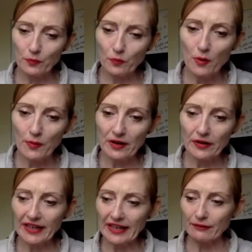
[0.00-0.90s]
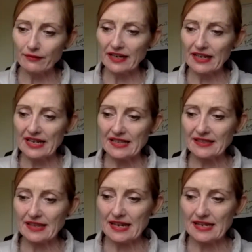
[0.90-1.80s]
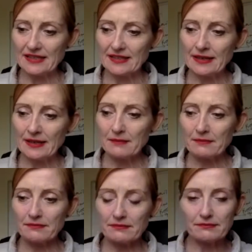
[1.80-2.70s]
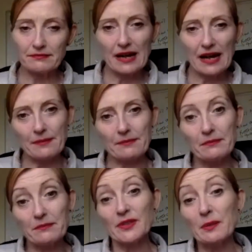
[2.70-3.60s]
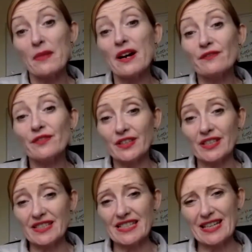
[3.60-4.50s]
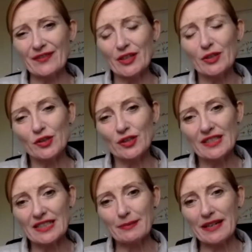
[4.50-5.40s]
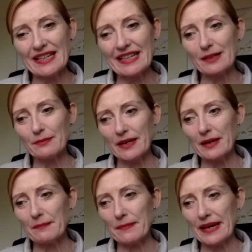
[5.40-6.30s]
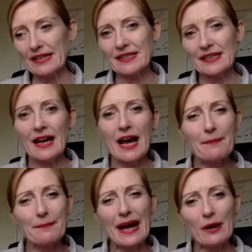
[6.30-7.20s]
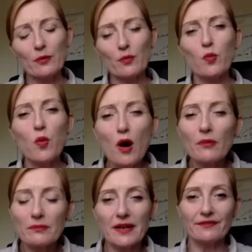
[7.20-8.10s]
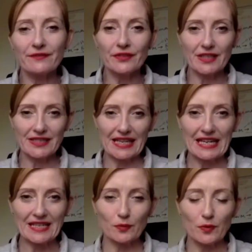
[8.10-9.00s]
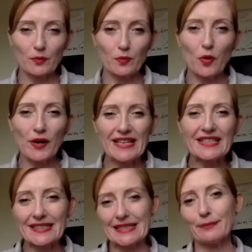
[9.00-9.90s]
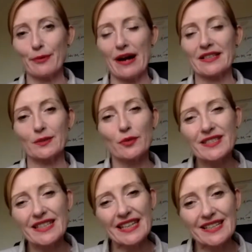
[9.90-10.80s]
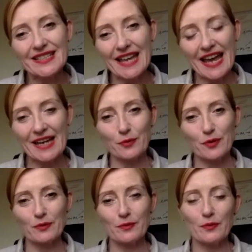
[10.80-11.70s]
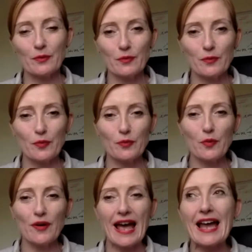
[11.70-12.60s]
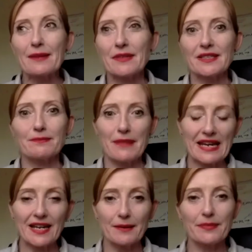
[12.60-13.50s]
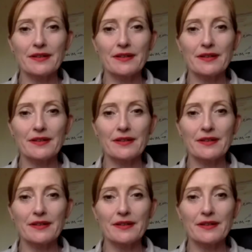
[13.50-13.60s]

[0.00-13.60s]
what we're looking at really is so mindfulness in itself. Can you just explain a little bit of it about what mindfulness is? What is this practice? What does it contain? What elements make up?